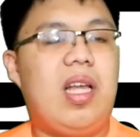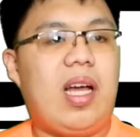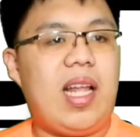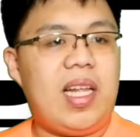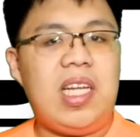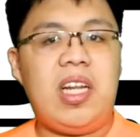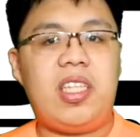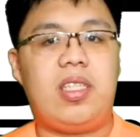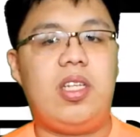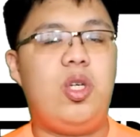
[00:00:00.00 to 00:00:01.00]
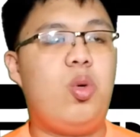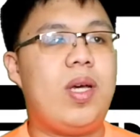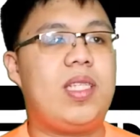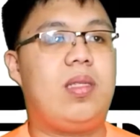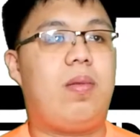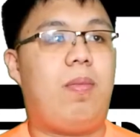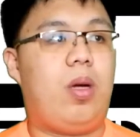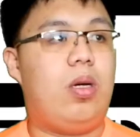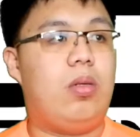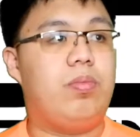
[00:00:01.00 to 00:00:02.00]
Catalina is the newest
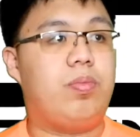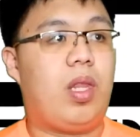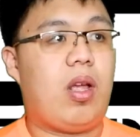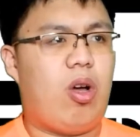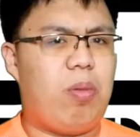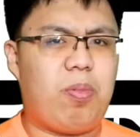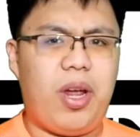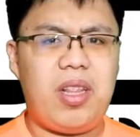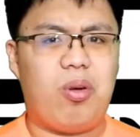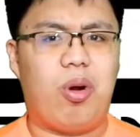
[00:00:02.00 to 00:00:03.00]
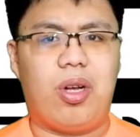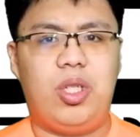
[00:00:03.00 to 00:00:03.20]
upgrade or